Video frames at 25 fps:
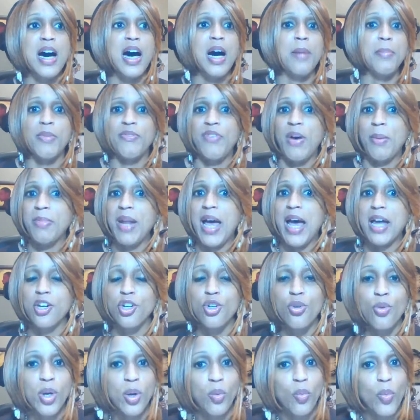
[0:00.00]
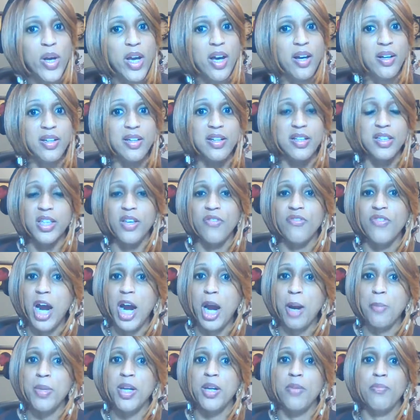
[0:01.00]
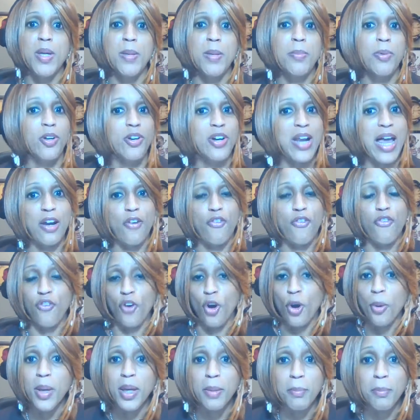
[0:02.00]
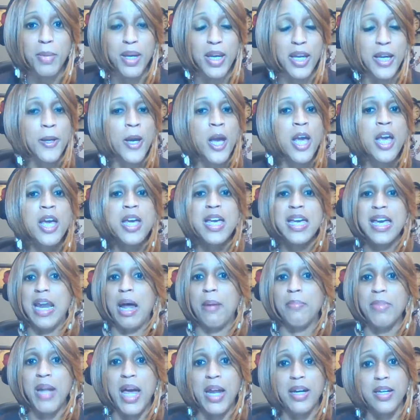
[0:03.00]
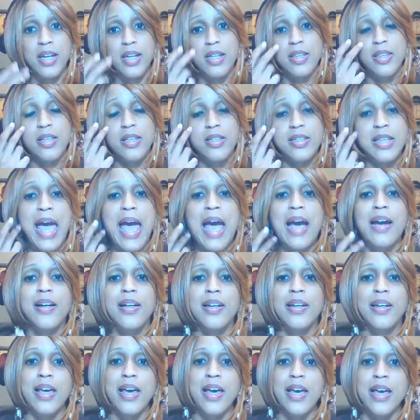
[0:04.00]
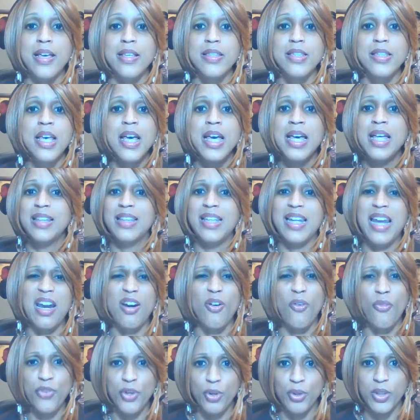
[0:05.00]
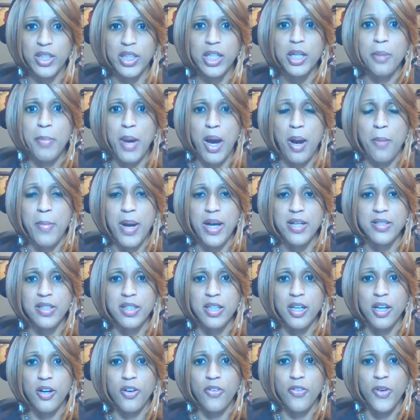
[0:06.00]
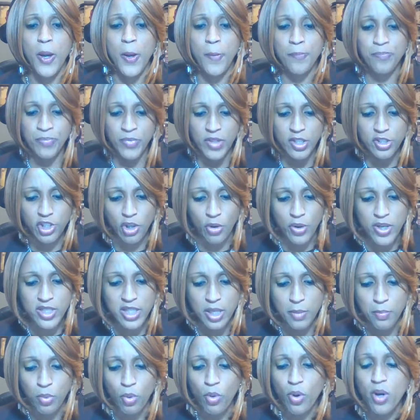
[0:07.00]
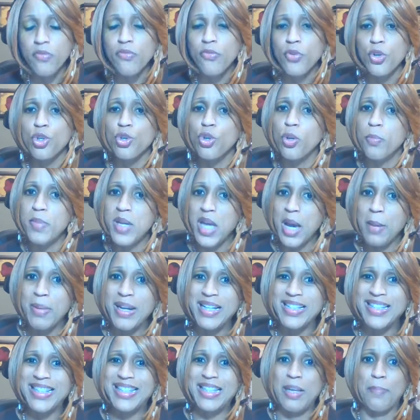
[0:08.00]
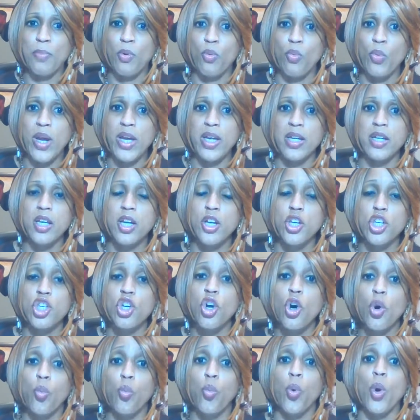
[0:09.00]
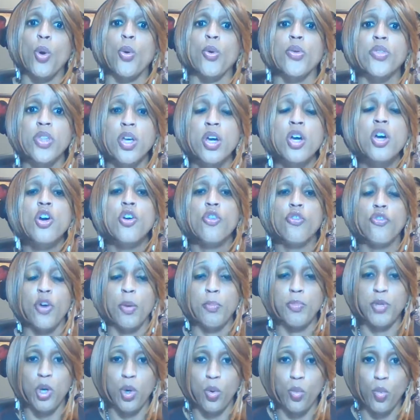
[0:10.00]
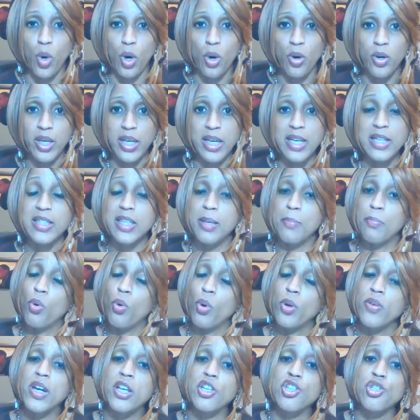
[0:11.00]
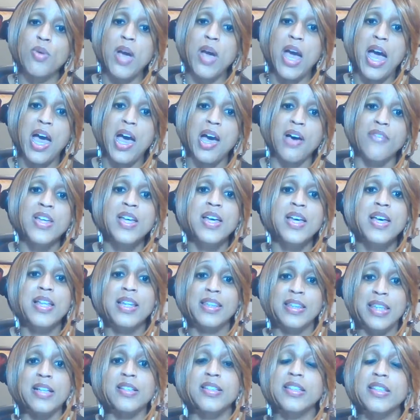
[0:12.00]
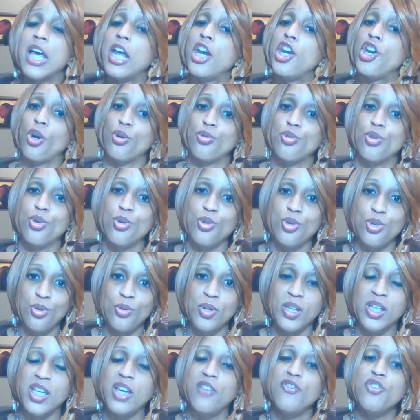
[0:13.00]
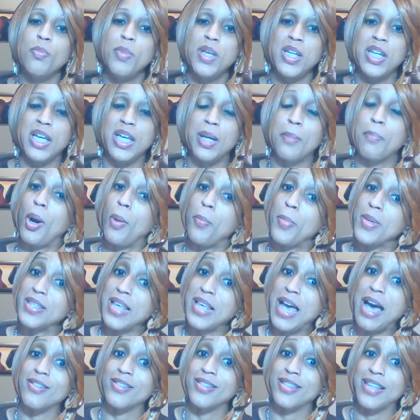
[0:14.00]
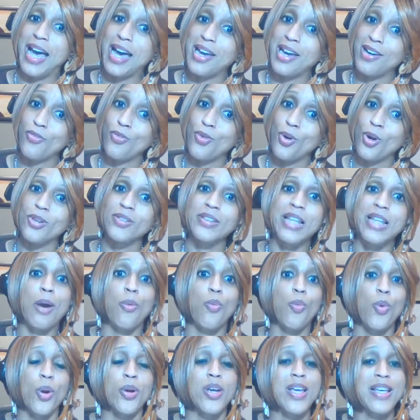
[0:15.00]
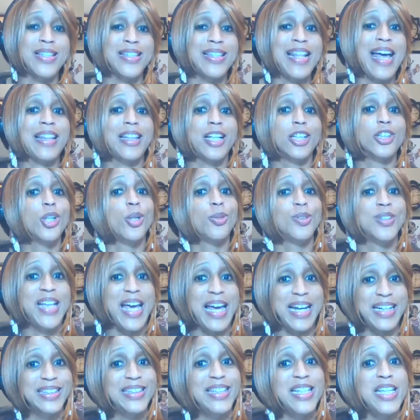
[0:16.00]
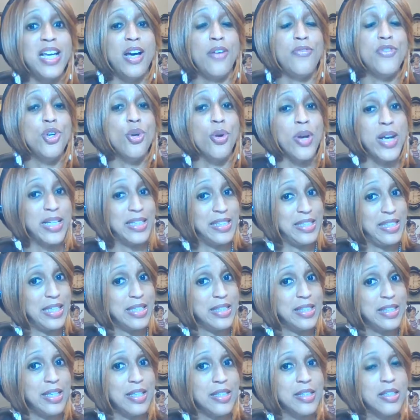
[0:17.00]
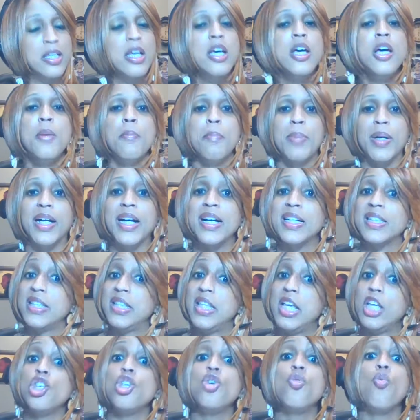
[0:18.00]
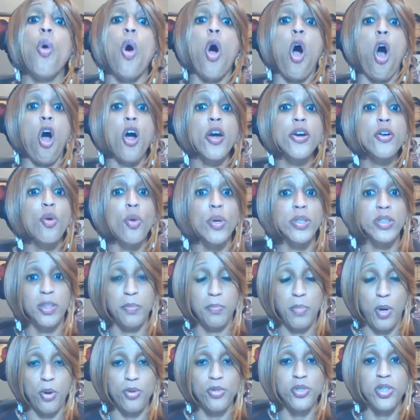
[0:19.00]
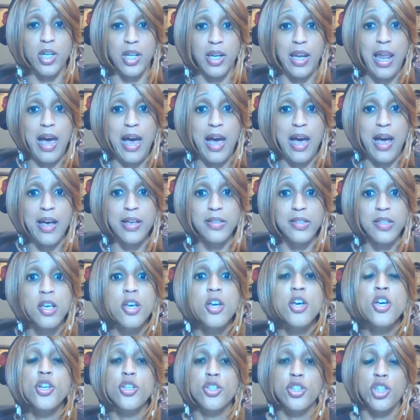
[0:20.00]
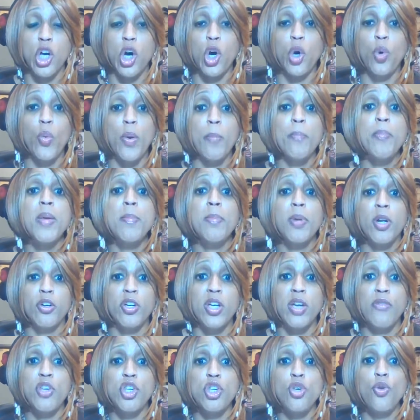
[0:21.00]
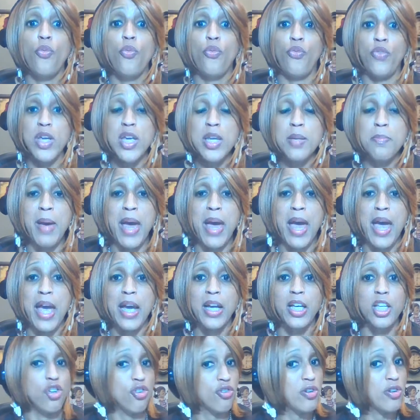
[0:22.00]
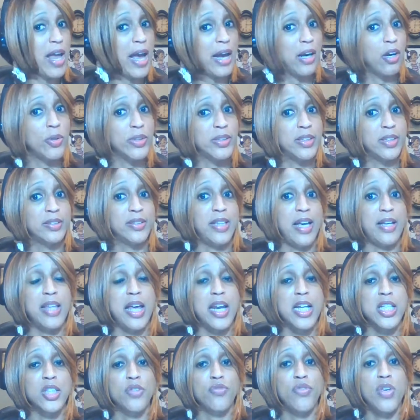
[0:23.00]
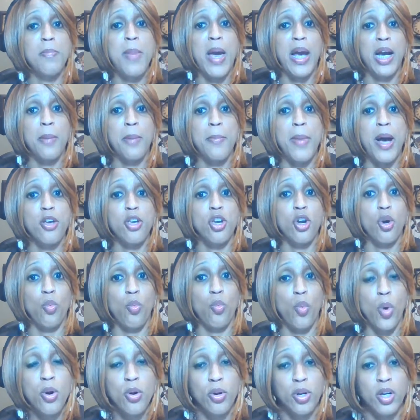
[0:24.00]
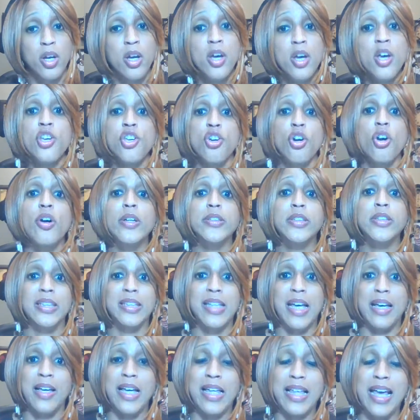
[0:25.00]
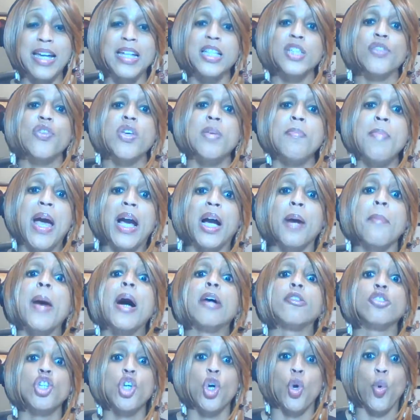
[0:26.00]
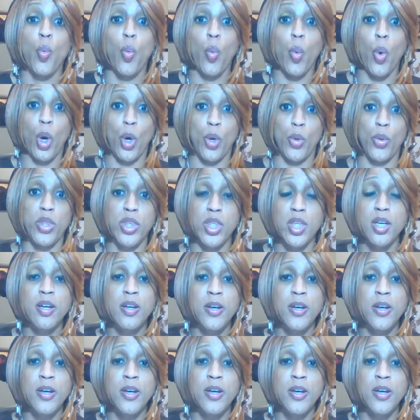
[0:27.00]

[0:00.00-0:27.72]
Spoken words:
if I'm not doing well in this environment, if people are not affirming me and I'm not getting these accolades, then I don't feel good about myself. So it's important for you to be able to separate your worth from your work. It's important that you have things that nurture you and give you meaning and purpose outside of work. That work is not the totality of your existence, because then you are going to personalize. So when people are giving you feedback, you're not going to take that as feedback about your work. You're going to take that as feedback about your worth.